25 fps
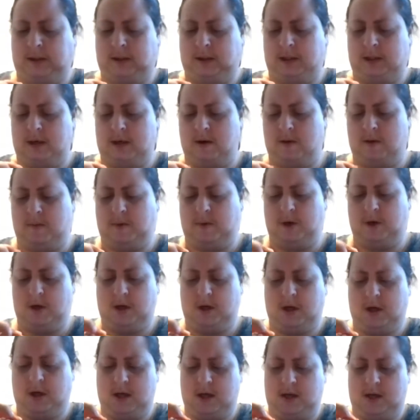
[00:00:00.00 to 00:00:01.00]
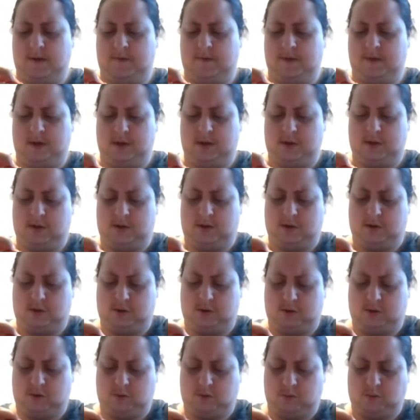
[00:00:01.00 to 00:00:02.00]
Now I'm gonna kind of
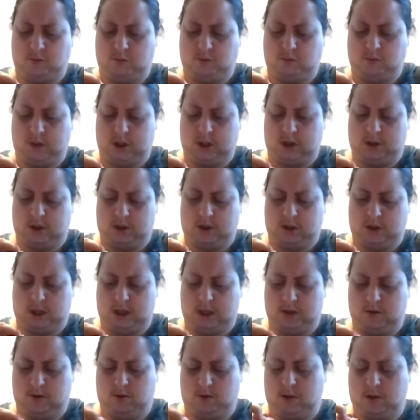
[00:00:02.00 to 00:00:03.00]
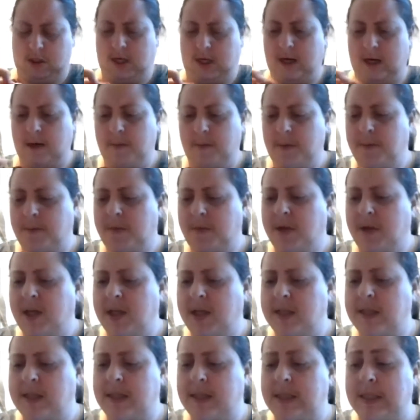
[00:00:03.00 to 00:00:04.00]
squish the other tab in
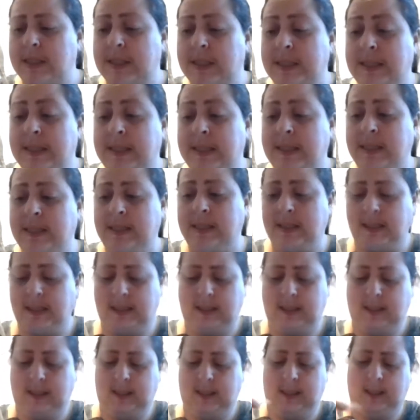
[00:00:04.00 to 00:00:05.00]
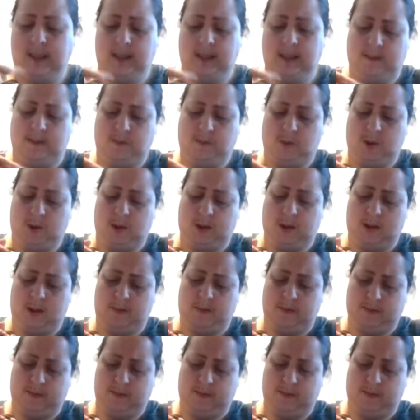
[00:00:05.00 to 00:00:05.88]
place and get some more tape.